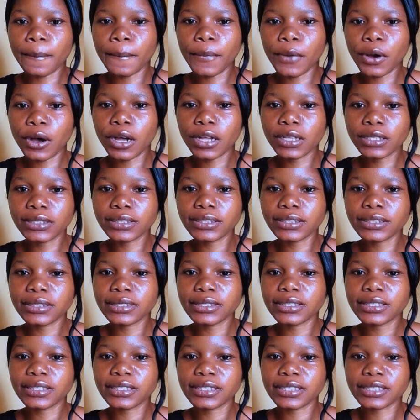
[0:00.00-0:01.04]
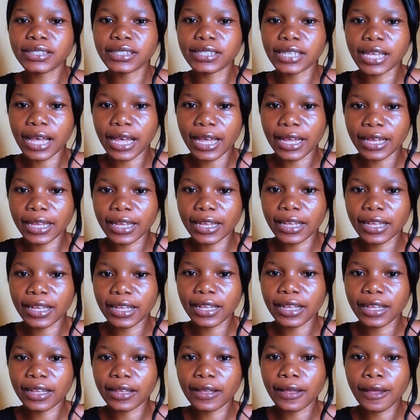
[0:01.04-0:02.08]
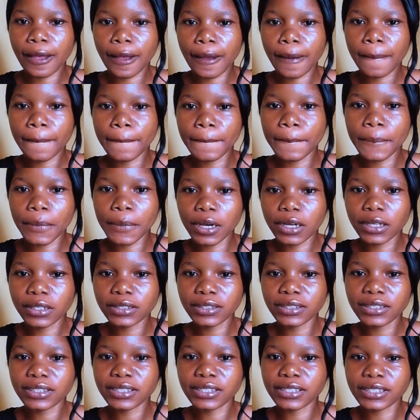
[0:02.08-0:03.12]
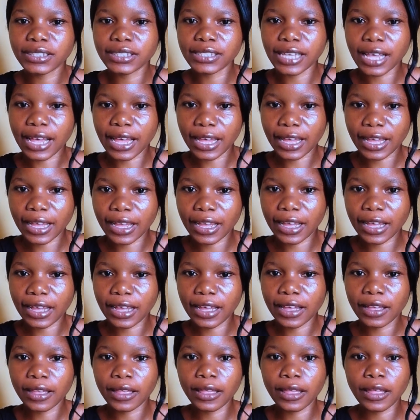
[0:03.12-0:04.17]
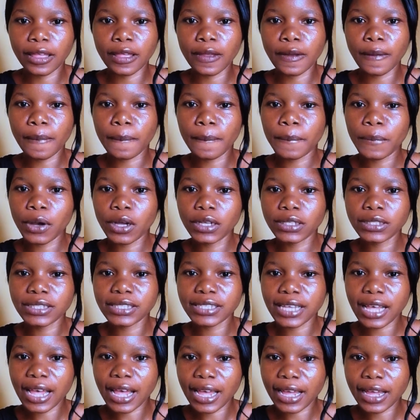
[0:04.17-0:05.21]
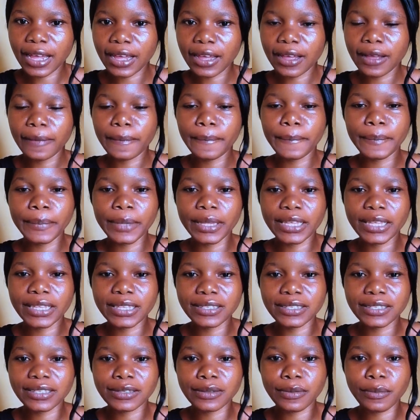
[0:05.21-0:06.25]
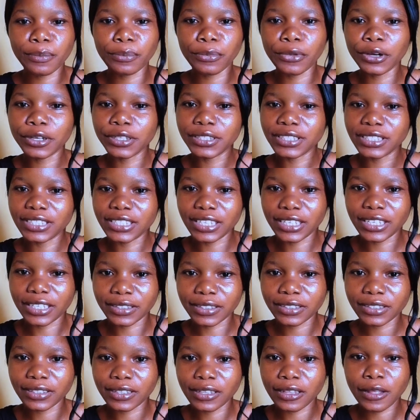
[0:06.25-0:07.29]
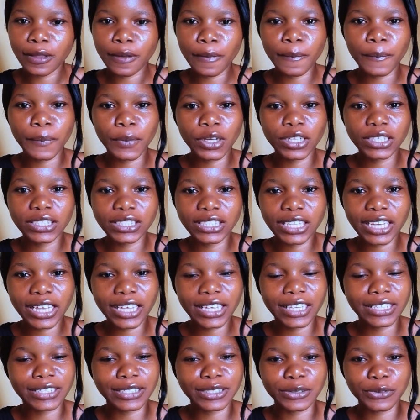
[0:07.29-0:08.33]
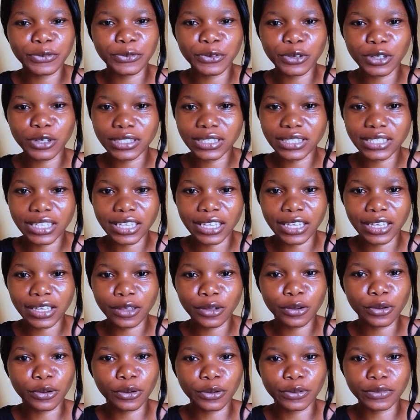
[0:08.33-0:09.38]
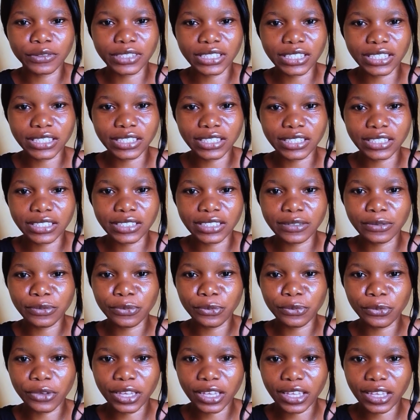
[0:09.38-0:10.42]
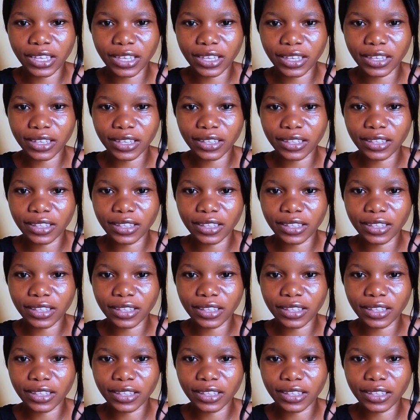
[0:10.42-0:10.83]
Montag. Montag. Montag means Monday. Monday is the first day of the week.